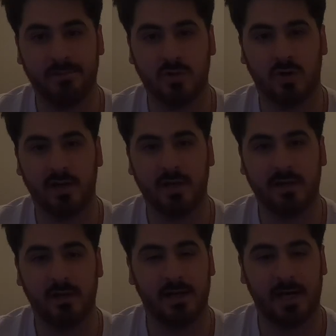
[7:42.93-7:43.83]
Join
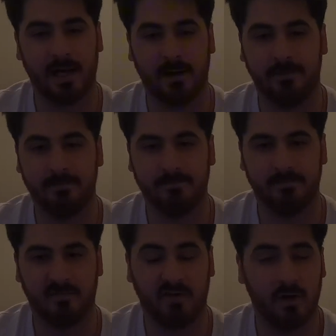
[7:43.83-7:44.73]
it.
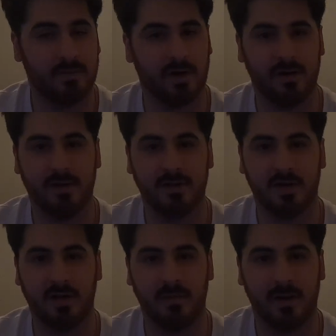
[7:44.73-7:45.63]
Follow me on
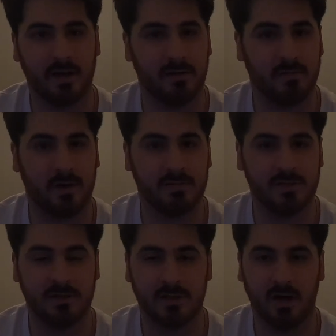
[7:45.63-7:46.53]
Instagram. Like, subscribe,
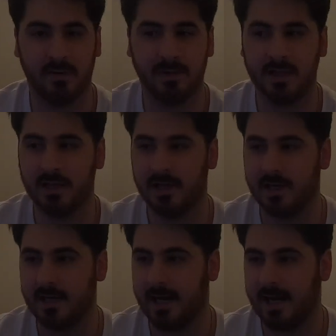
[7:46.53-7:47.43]
share, and comment.
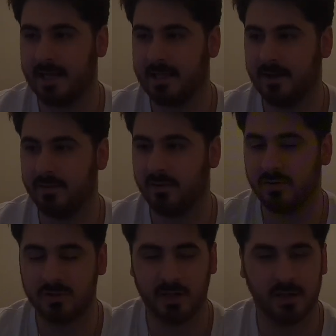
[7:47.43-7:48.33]
And let me know
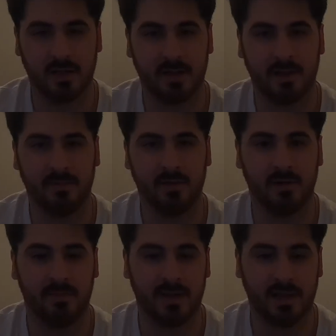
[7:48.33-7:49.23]
what you guys think down below
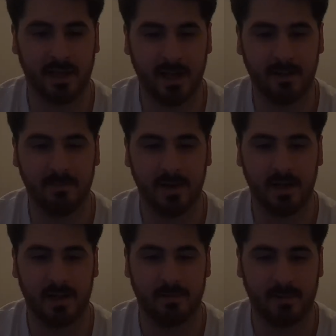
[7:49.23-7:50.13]
about the game.
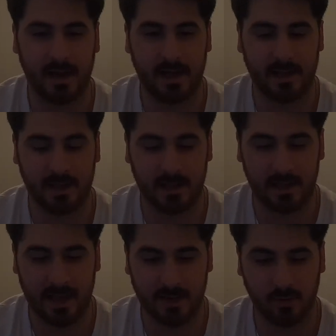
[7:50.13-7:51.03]

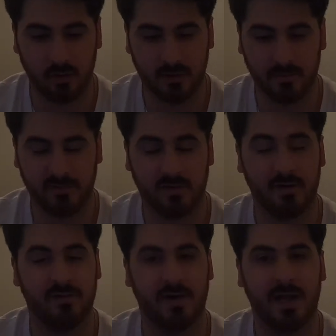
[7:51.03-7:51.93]
And also,
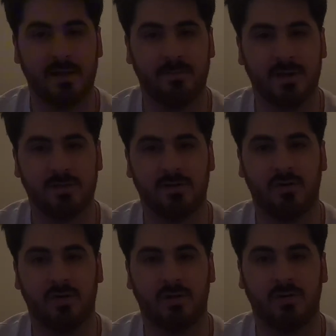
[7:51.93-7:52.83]
before I forget, make sure to
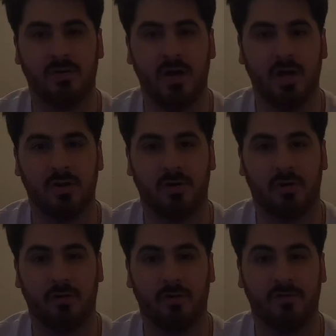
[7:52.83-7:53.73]
also turn
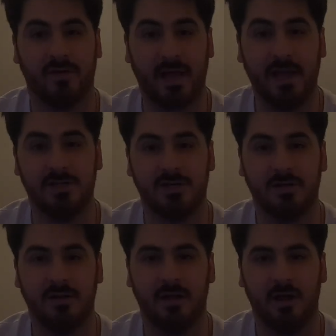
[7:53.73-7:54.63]
on
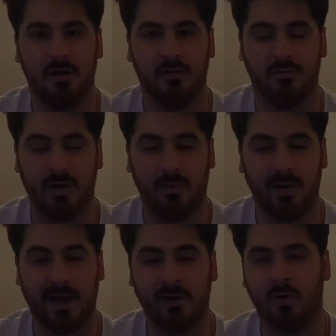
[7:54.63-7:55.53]
notifications so that
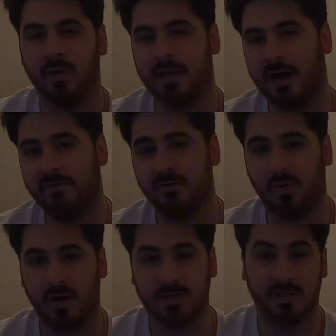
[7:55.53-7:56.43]
when I go live to
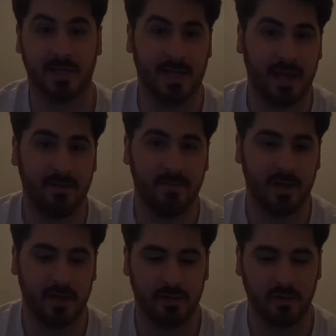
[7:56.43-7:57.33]
watch the game,
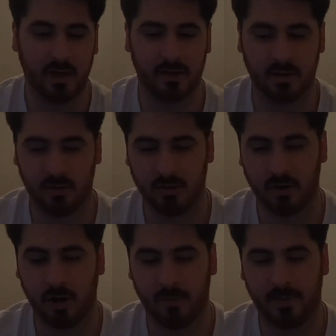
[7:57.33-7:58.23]
you guys can
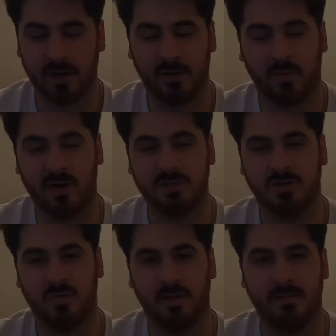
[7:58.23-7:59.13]
also hop on and watch
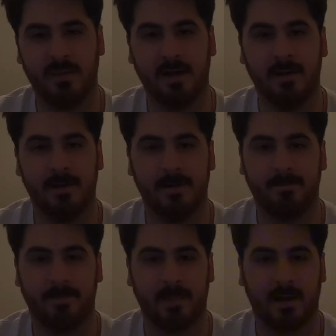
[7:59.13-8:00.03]
it with me.
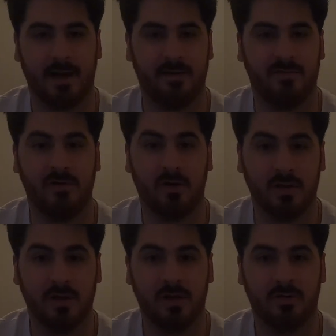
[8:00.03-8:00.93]
And if you're
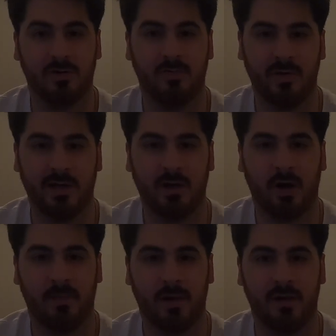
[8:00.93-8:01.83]
on Discord, we can
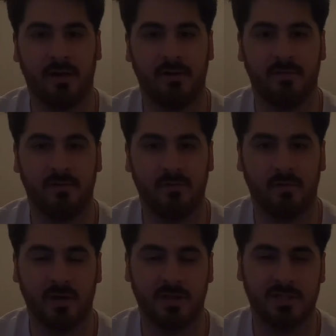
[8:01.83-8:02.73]
hop on a
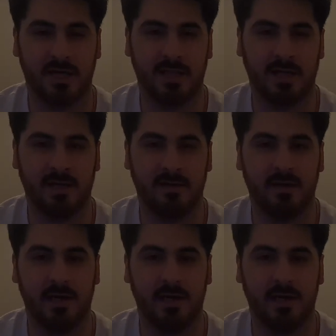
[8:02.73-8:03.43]
voice chat and